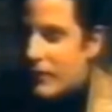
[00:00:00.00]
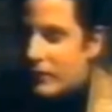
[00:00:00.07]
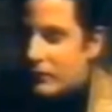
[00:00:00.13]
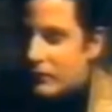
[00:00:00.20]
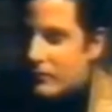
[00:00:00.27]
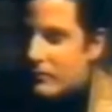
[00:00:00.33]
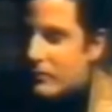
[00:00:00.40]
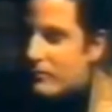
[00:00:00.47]
a
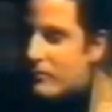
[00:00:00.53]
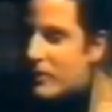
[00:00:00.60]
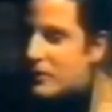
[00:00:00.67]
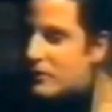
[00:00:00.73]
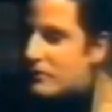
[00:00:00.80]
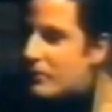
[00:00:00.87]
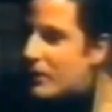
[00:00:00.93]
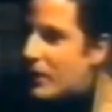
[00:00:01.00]
record that
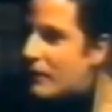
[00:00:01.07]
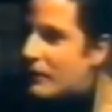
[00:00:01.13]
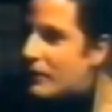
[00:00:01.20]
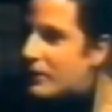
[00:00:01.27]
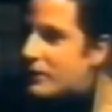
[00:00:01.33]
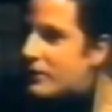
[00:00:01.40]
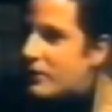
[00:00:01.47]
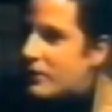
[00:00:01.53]
made you pick up
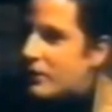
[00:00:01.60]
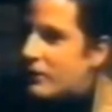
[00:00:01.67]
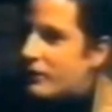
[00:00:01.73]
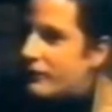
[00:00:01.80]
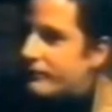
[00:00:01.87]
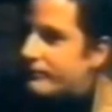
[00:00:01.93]
the guitar?